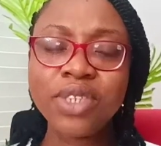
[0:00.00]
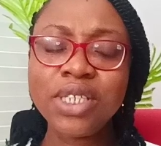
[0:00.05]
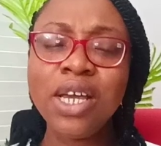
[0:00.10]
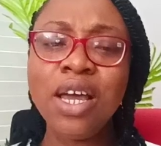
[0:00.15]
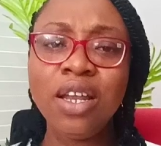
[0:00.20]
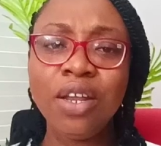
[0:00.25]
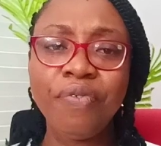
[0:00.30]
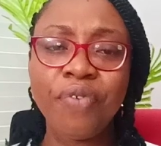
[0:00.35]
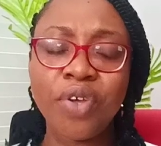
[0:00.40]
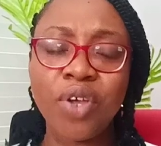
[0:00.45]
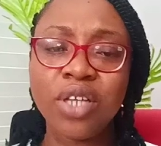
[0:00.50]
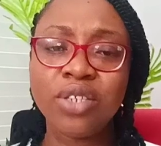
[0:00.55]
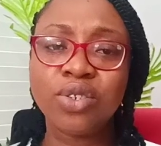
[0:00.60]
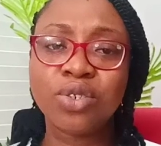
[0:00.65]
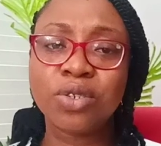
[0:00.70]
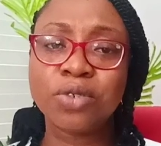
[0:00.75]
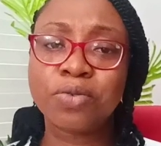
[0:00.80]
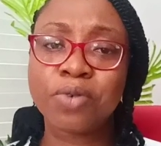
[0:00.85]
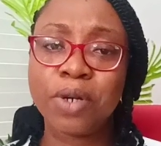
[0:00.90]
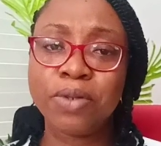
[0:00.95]
And if you get to
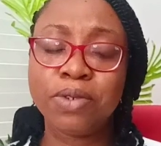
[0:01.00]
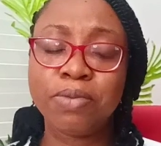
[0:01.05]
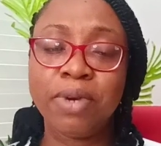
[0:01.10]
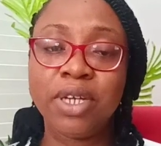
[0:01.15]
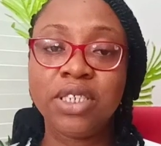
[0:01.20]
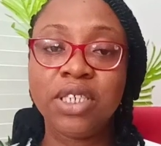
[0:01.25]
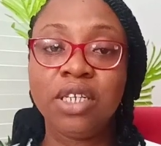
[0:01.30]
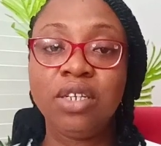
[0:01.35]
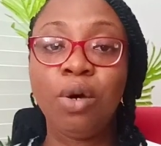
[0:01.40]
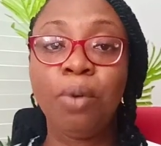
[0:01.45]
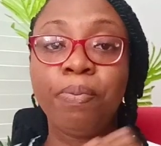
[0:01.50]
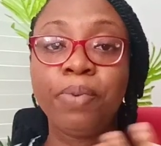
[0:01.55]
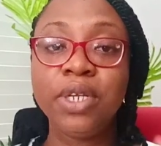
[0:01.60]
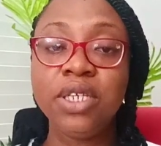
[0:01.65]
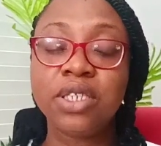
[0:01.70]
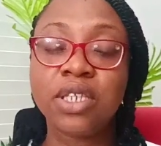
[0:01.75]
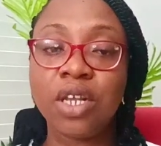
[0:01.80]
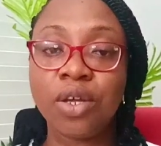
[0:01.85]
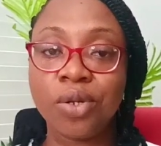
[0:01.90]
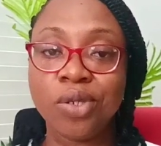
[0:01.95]
subscribe to my channel,
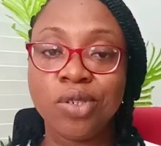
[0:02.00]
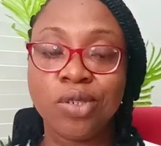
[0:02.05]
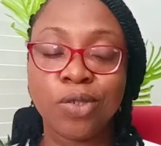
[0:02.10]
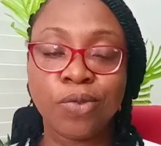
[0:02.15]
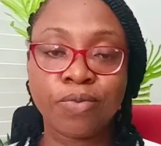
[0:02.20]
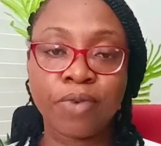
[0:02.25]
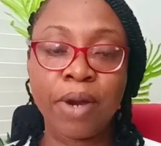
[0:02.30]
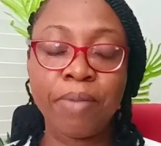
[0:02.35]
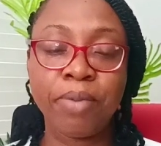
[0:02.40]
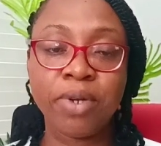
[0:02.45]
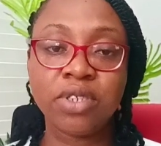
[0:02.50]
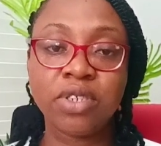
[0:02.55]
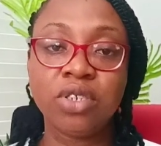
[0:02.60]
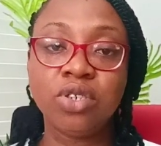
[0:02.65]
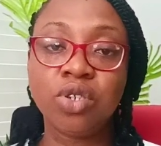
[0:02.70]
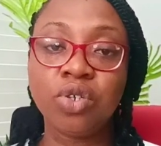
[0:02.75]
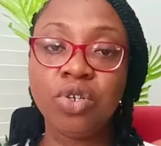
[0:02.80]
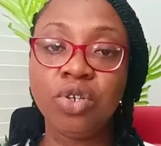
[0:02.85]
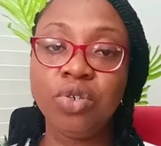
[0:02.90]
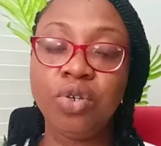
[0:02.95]
please click on the subscribe button,
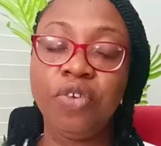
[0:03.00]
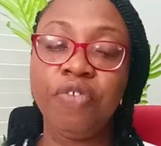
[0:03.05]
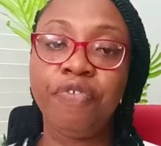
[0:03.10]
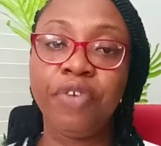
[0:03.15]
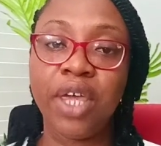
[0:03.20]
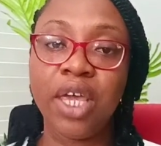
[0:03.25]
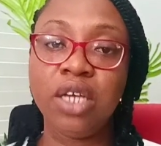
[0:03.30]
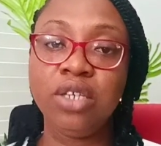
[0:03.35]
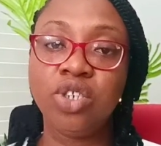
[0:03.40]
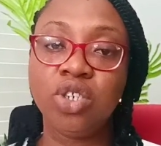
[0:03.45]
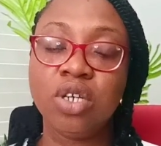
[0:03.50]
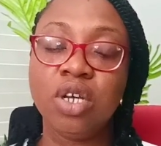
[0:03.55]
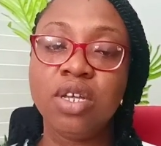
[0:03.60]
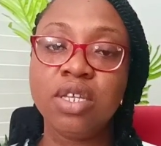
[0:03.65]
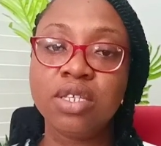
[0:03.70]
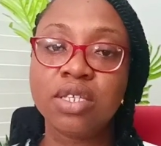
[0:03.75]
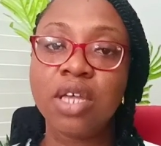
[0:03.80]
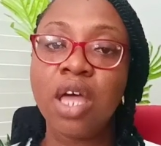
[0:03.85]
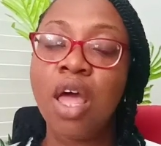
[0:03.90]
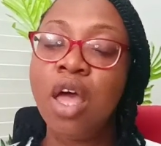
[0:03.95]
turn on
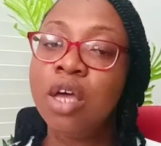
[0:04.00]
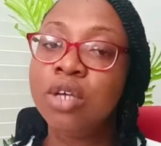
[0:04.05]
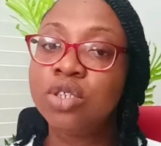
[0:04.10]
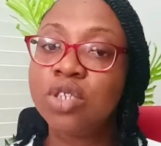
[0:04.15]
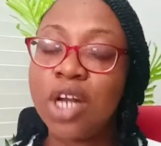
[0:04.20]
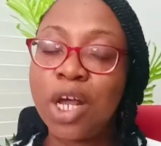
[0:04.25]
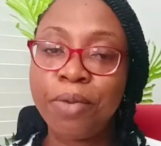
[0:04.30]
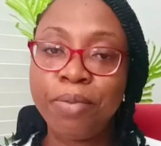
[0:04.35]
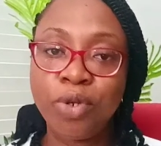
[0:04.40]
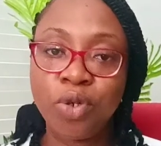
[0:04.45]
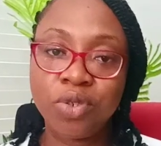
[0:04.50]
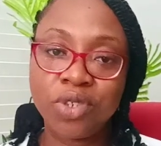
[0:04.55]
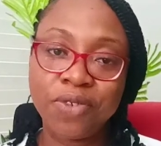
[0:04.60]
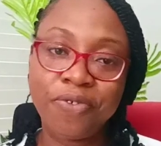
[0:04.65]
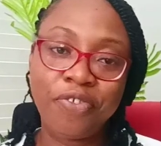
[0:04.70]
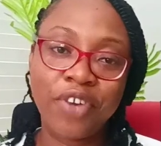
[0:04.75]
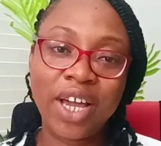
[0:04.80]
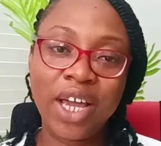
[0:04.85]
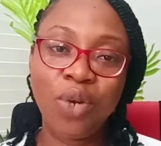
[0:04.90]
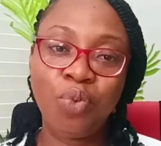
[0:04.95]
notifications so that you'll be
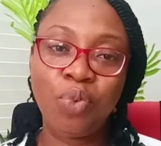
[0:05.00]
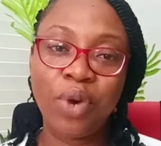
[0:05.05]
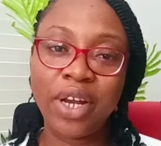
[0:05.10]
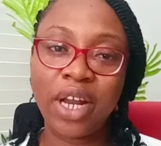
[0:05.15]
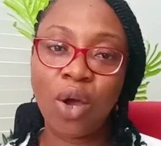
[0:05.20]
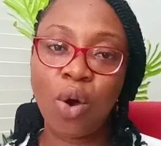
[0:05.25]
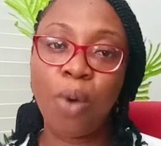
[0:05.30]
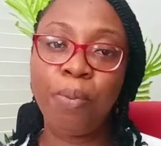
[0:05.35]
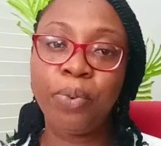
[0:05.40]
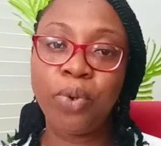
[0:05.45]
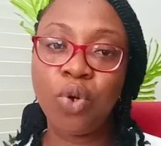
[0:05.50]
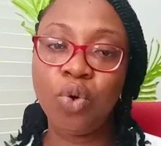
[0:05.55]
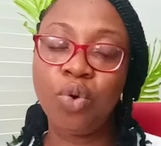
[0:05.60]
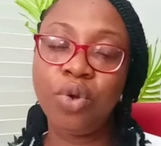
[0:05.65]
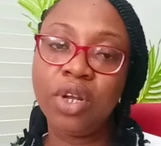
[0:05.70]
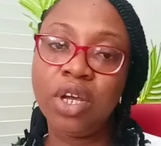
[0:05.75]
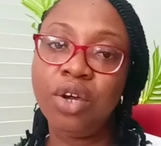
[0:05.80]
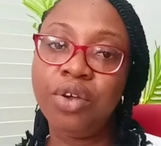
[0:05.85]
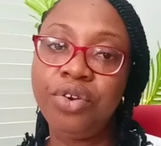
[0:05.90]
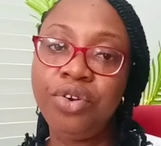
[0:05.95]
notified when I
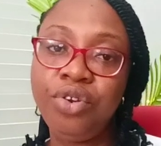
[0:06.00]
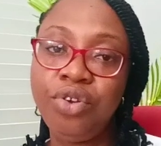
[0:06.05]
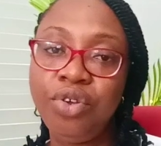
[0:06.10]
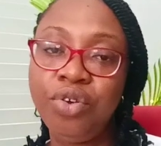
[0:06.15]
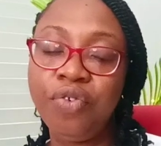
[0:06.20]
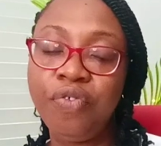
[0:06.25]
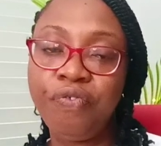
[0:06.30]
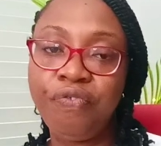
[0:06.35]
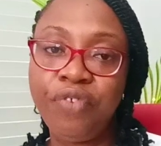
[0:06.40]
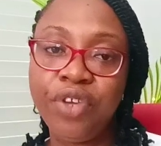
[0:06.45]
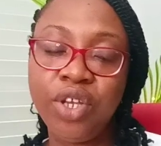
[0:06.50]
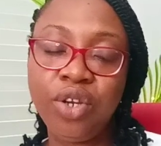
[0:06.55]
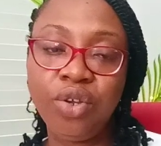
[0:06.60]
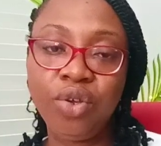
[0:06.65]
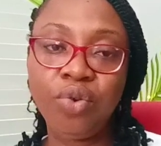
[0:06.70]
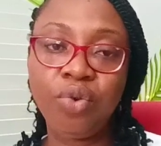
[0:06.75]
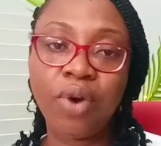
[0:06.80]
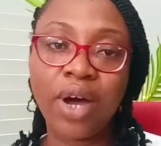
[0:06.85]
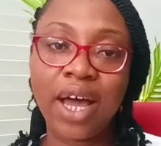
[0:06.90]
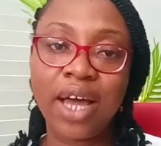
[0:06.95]
upload a new
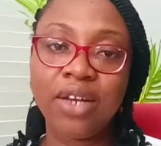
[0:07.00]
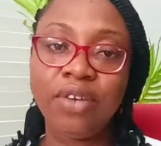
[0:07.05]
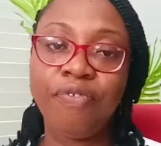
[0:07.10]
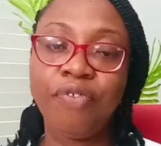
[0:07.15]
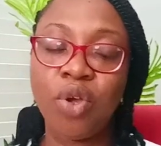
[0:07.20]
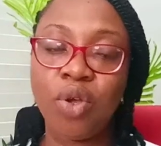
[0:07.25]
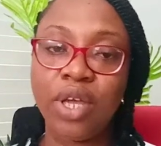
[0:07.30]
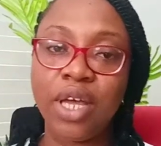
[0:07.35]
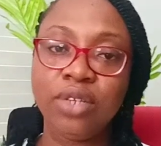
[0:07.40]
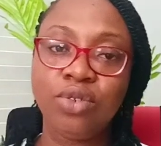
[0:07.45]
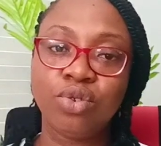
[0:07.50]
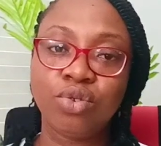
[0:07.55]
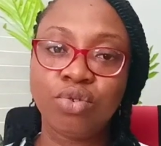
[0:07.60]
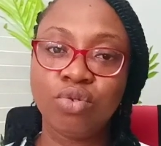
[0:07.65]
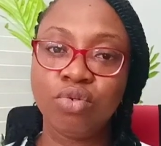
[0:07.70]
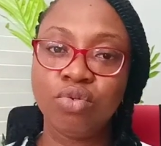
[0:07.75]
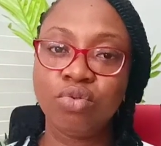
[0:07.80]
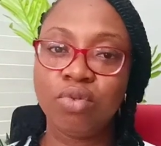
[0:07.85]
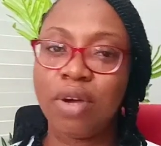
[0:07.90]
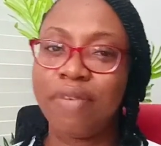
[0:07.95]
video. And if you get
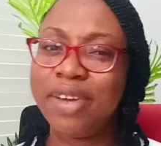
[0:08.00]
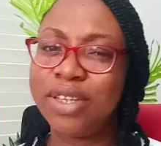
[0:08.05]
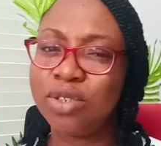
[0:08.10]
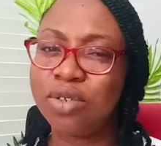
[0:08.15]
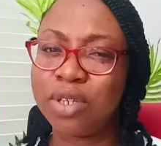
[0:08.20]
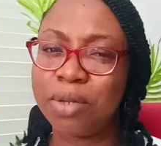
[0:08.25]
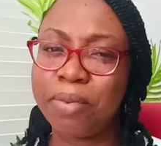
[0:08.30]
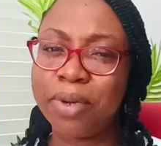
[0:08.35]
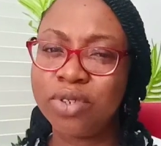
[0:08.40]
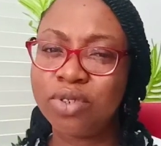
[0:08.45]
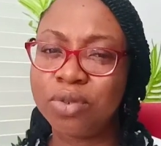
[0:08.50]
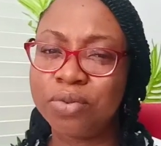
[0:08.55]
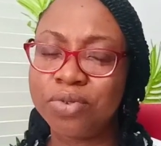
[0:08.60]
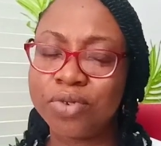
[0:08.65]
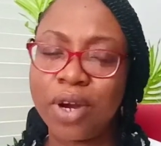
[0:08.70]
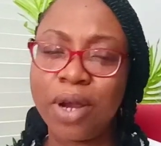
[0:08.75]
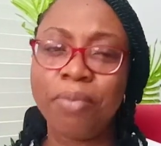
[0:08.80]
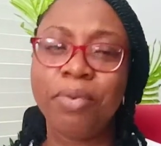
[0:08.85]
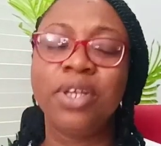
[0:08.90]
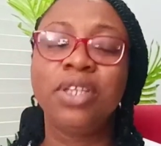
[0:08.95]
to, have I talked about
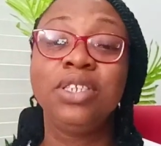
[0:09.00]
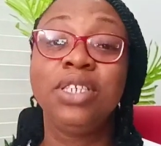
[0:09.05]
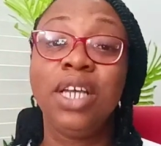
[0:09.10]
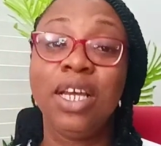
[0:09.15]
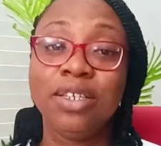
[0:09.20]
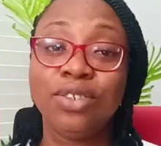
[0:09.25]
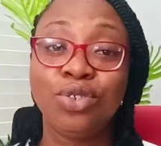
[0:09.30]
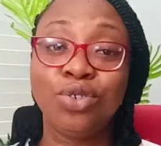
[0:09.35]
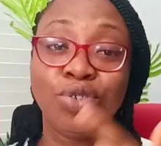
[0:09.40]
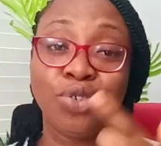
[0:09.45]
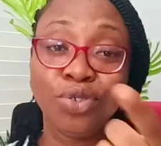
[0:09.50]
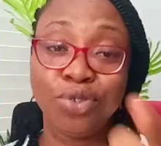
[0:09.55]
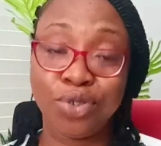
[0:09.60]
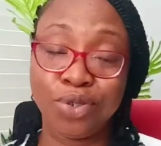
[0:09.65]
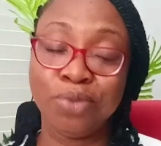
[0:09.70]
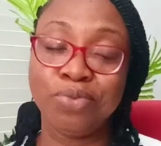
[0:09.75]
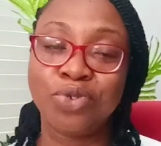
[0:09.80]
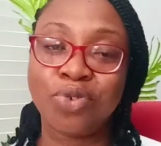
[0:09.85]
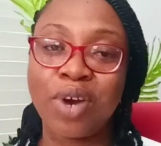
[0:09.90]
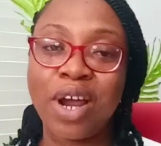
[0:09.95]
subscribing? Yes, you should
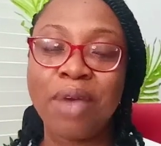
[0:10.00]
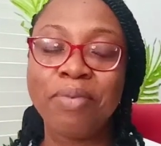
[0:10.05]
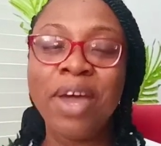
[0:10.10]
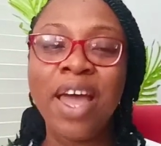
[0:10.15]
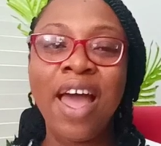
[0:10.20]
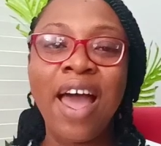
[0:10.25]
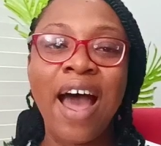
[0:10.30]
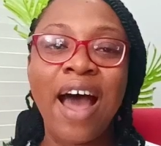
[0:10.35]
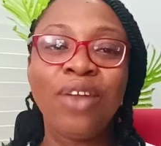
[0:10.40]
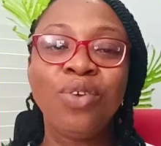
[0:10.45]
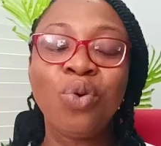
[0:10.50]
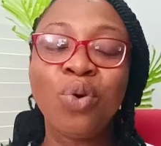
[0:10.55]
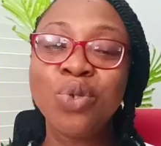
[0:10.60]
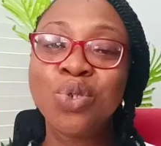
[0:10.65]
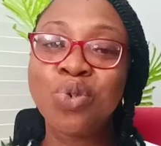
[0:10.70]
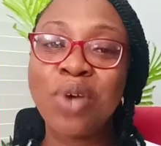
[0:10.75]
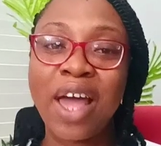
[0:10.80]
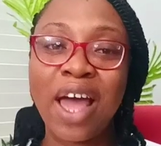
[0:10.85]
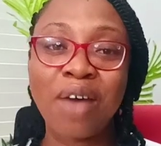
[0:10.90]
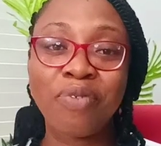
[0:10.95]
subscribe. And
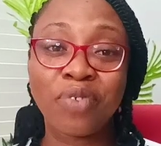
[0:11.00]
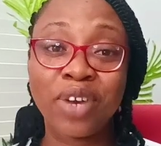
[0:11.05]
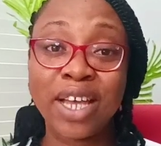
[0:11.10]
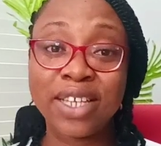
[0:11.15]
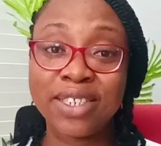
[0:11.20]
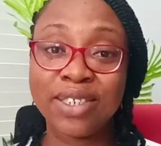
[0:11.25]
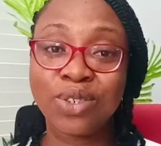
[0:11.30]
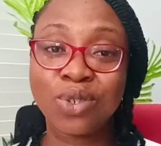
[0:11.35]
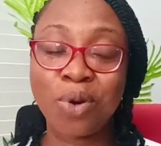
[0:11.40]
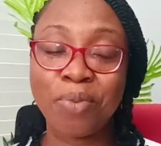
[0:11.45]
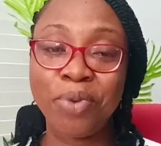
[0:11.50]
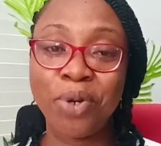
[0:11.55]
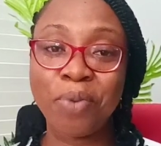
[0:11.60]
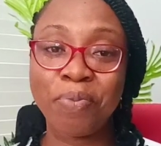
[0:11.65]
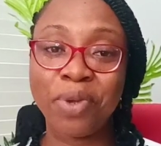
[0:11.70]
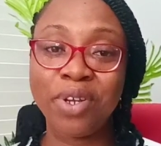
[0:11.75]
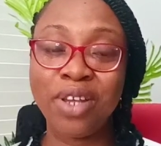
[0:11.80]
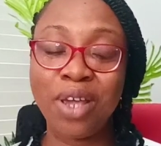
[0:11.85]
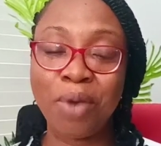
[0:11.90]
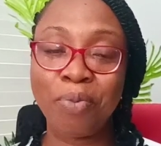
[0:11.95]
also, I have classes coming
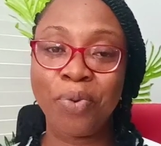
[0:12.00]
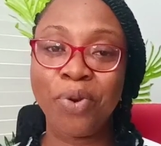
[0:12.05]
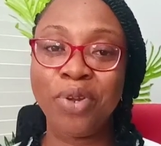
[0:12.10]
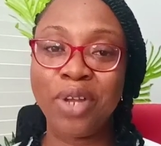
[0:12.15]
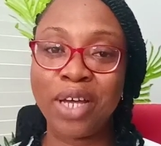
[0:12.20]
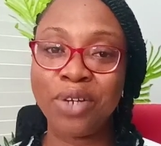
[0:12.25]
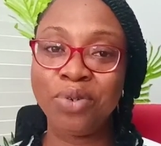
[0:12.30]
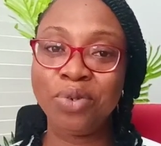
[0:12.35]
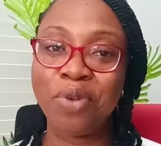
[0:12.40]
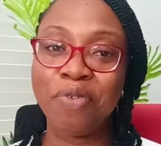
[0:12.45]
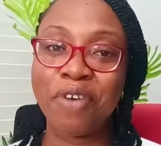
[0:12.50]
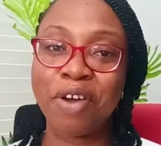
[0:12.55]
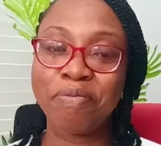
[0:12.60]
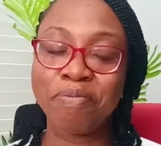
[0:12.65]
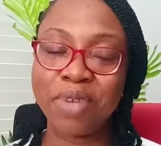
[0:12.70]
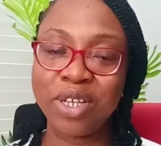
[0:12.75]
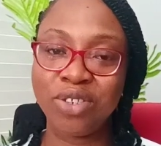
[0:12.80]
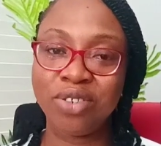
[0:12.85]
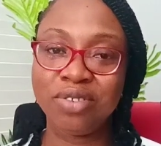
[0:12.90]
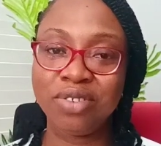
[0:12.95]
up in April. I don't know if I've
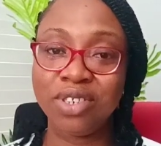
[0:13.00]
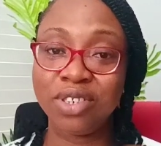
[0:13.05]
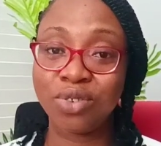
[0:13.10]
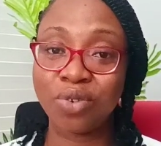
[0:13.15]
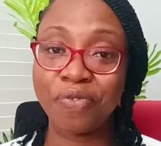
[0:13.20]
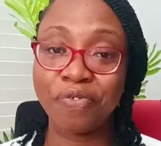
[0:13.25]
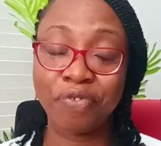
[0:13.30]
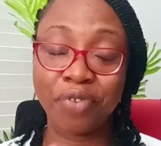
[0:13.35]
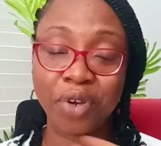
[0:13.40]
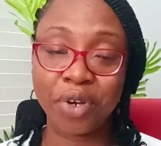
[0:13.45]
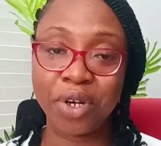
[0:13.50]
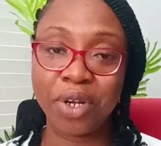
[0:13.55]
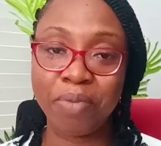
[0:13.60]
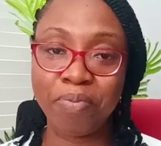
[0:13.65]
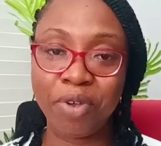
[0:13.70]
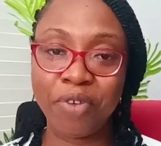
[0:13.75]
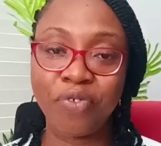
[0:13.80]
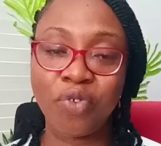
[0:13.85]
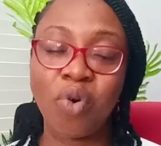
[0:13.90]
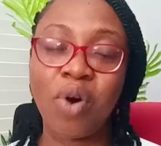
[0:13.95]
mentioned this or if you've heard it
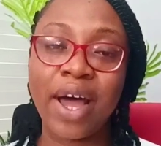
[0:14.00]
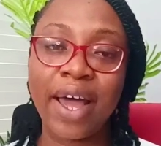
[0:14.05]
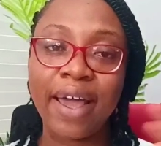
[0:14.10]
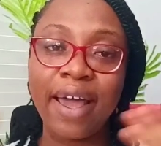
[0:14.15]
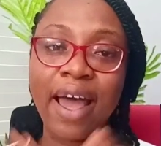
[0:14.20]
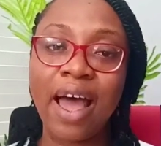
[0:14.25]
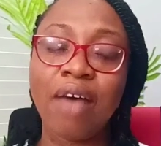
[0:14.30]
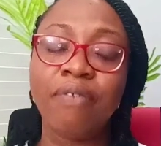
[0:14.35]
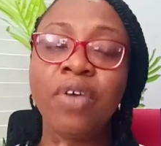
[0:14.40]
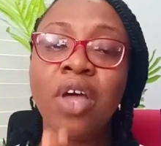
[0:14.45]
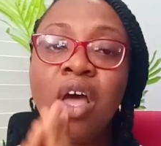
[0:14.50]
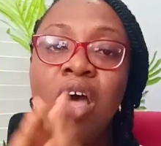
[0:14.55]
before. I have